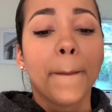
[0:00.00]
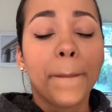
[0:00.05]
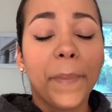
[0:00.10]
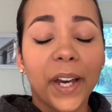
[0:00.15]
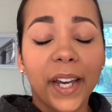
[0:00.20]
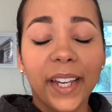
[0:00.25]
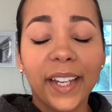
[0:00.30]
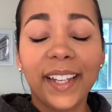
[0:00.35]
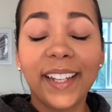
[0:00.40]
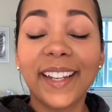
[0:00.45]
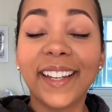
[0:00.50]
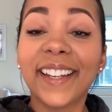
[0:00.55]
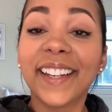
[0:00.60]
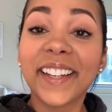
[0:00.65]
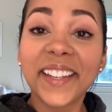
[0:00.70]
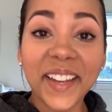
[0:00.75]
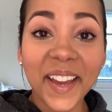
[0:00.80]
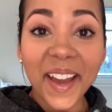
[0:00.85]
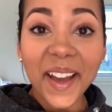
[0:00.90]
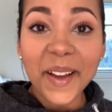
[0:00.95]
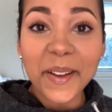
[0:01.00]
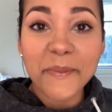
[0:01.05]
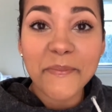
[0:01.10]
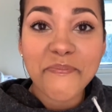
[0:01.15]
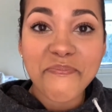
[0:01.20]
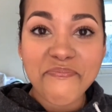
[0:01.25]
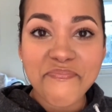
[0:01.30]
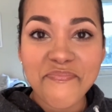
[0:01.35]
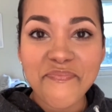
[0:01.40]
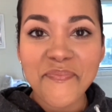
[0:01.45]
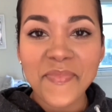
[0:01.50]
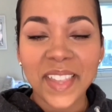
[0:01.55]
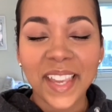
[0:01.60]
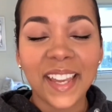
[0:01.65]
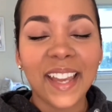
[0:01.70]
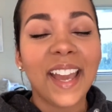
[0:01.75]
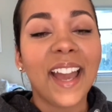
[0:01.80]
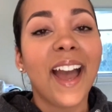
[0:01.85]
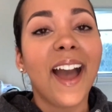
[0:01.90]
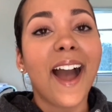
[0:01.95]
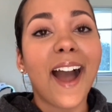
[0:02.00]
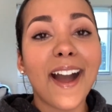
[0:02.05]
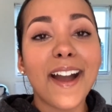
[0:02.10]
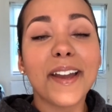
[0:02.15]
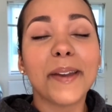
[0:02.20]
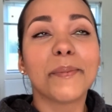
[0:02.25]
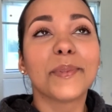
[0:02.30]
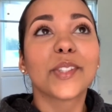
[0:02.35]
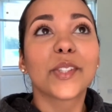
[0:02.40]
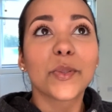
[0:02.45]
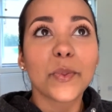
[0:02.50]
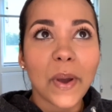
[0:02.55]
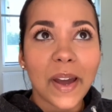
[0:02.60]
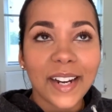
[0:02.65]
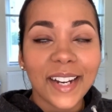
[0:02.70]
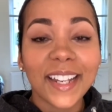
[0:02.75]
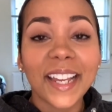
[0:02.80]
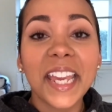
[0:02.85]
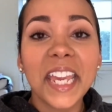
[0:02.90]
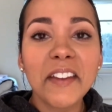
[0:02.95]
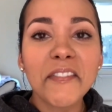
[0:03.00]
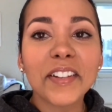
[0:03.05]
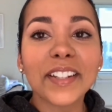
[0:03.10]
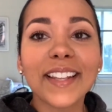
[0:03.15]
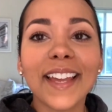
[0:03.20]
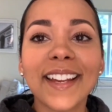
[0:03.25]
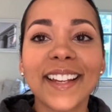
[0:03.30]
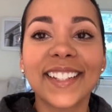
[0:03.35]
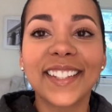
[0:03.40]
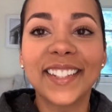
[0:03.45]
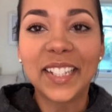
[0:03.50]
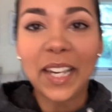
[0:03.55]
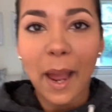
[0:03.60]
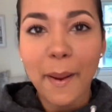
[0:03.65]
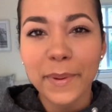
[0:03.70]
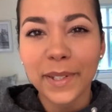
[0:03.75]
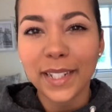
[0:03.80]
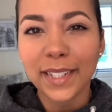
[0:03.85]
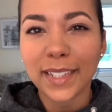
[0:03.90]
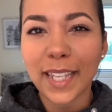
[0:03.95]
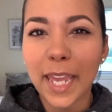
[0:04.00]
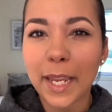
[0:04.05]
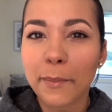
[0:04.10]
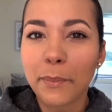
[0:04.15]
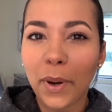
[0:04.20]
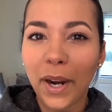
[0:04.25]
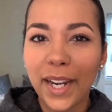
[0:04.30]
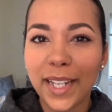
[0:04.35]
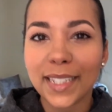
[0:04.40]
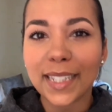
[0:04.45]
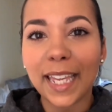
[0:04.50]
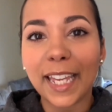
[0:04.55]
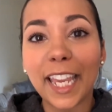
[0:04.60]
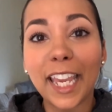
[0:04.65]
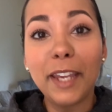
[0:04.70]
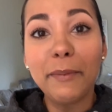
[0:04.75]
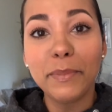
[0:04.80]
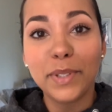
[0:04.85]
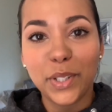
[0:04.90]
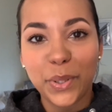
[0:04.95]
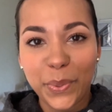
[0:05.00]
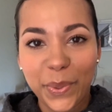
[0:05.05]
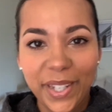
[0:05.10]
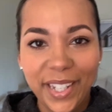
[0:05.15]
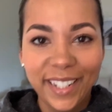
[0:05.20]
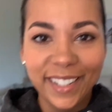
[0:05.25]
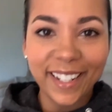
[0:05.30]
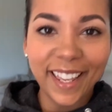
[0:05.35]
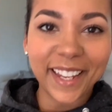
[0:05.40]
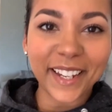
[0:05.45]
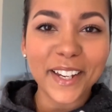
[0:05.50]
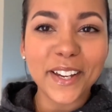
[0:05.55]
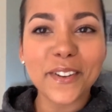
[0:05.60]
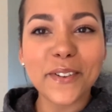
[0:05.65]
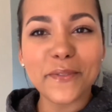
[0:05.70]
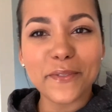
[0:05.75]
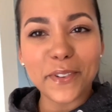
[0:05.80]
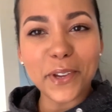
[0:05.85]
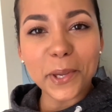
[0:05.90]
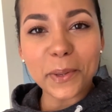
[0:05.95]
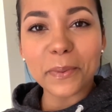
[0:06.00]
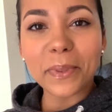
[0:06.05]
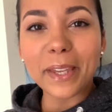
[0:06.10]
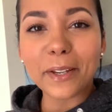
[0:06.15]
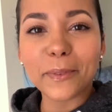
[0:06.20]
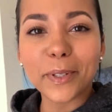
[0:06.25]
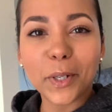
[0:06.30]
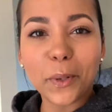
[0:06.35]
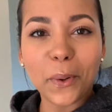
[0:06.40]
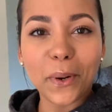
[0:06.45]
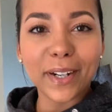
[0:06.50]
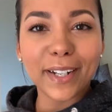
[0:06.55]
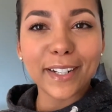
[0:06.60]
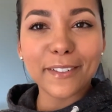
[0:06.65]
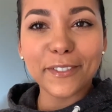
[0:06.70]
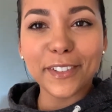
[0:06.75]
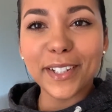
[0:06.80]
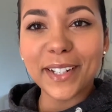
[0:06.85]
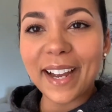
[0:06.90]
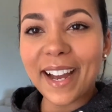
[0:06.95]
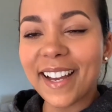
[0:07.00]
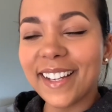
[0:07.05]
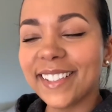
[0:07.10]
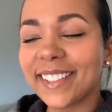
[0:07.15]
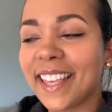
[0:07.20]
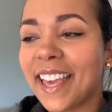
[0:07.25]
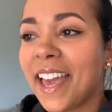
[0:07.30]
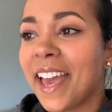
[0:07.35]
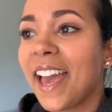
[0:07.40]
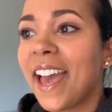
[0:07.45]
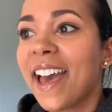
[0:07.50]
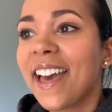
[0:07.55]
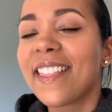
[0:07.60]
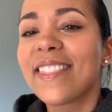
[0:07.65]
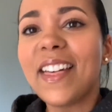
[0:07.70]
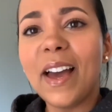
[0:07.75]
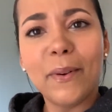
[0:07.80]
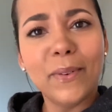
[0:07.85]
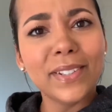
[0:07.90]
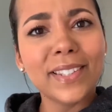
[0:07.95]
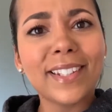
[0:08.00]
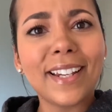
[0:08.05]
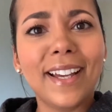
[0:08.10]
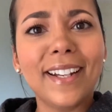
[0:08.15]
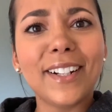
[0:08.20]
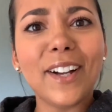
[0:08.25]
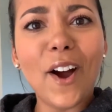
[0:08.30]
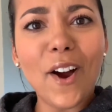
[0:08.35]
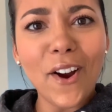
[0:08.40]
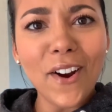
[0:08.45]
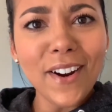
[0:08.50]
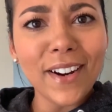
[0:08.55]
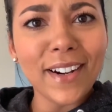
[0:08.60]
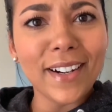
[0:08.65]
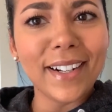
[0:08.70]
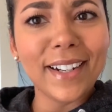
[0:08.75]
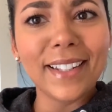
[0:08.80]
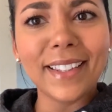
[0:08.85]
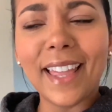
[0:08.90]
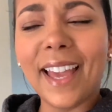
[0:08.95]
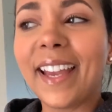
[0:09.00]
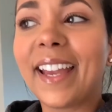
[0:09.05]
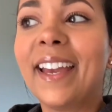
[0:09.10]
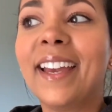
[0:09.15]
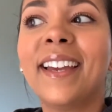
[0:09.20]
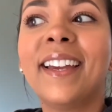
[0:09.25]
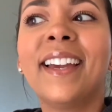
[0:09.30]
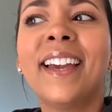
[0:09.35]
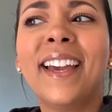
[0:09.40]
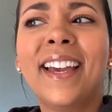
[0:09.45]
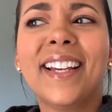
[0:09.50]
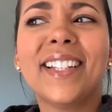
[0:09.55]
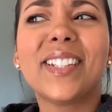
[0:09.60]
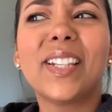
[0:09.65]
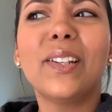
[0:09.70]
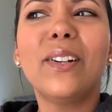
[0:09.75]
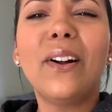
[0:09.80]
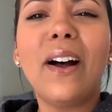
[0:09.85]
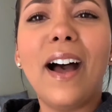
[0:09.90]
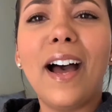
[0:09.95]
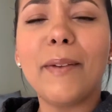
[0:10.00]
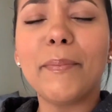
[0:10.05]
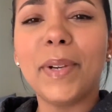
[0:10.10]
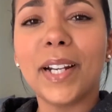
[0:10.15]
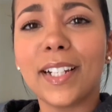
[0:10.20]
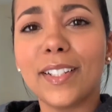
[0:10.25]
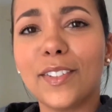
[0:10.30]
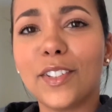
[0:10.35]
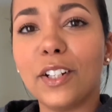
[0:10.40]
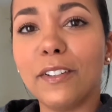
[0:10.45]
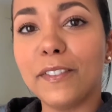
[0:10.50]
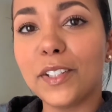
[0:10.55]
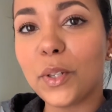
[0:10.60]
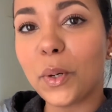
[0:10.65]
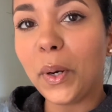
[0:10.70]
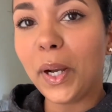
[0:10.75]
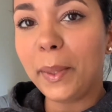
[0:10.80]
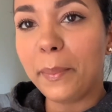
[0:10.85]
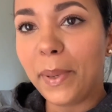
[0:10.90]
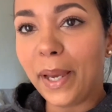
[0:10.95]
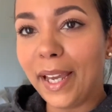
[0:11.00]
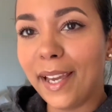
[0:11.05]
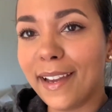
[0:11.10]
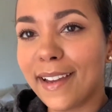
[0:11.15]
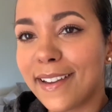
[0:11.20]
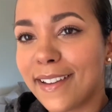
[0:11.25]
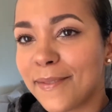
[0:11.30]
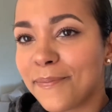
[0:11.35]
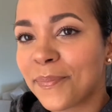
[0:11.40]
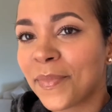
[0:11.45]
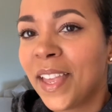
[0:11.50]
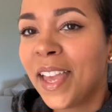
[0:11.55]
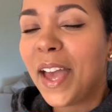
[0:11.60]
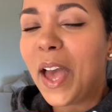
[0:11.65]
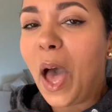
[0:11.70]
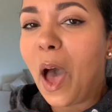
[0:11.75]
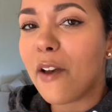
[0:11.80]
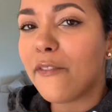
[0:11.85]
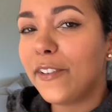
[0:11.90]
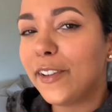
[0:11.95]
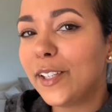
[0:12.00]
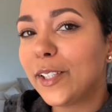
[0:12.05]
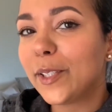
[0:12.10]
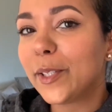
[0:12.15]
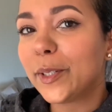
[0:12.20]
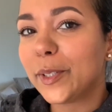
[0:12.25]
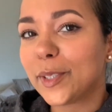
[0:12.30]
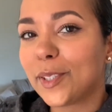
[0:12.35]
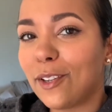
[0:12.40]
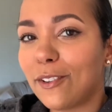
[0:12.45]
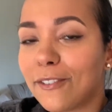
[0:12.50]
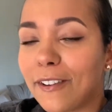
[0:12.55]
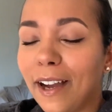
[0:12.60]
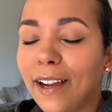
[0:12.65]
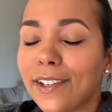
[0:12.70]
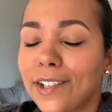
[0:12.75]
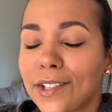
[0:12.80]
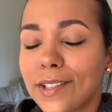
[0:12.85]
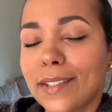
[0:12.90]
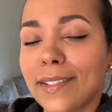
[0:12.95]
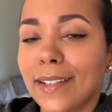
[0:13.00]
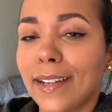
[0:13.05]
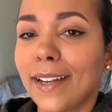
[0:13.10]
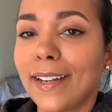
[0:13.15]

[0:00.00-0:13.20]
But yeah, I am sweating. Even like stopping to take breaks like in between like recording it for you guys, that was kind of hard. And like, it's a little hot in my conservatory, but I felt a little self-conscious in